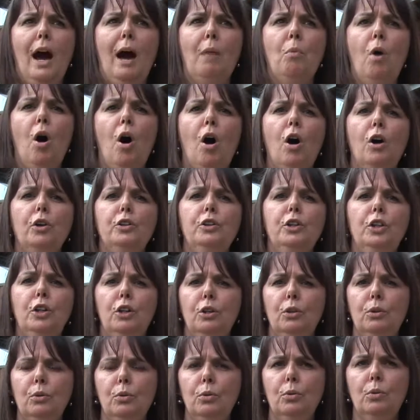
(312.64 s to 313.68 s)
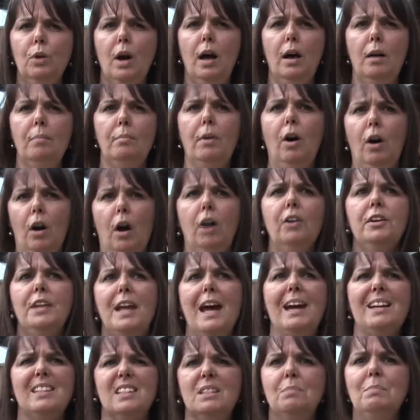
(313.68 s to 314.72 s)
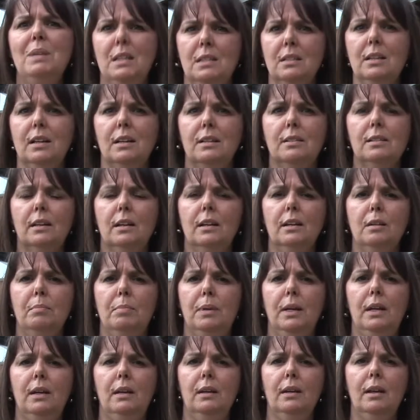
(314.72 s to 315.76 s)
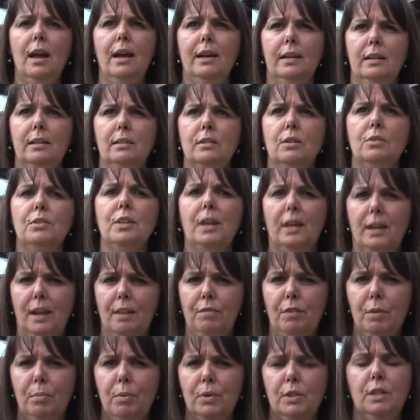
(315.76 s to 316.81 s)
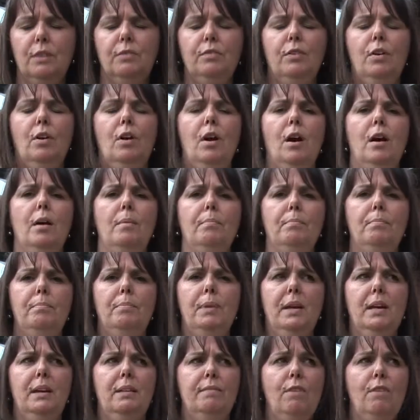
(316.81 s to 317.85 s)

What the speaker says: and what our new, our next meetings are going to be like. So thank everybody for being